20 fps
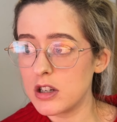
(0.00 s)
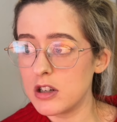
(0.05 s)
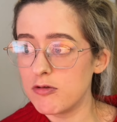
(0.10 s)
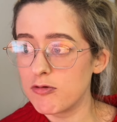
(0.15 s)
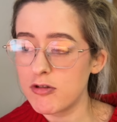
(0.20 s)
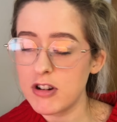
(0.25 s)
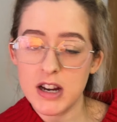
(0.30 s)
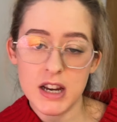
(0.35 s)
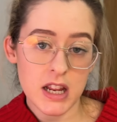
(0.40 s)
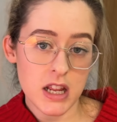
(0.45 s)

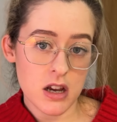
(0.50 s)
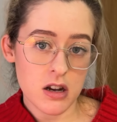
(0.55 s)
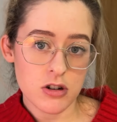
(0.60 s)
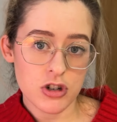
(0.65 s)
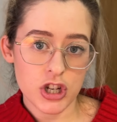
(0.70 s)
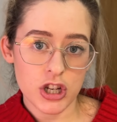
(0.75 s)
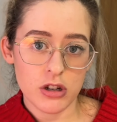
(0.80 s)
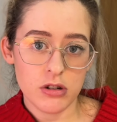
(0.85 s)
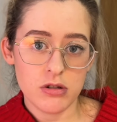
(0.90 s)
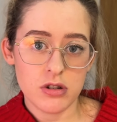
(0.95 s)
really young
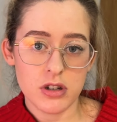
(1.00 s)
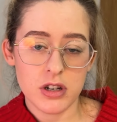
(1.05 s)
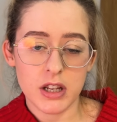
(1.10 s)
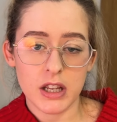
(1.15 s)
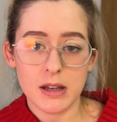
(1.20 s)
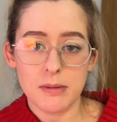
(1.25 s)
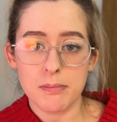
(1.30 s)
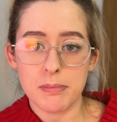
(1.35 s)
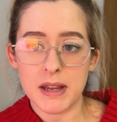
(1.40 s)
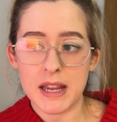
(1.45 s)
children it
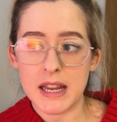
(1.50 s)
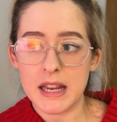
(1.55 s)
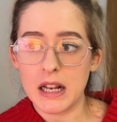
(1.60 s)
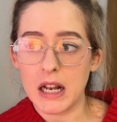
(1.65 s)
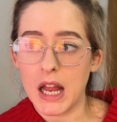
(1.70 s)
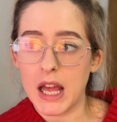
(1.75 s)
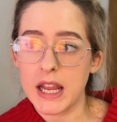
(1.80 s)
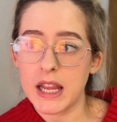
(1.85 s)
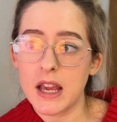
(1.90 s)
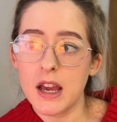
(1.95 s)
can be
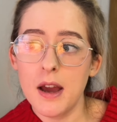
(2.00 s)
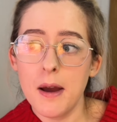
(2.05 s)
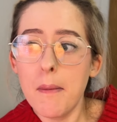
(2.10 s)
like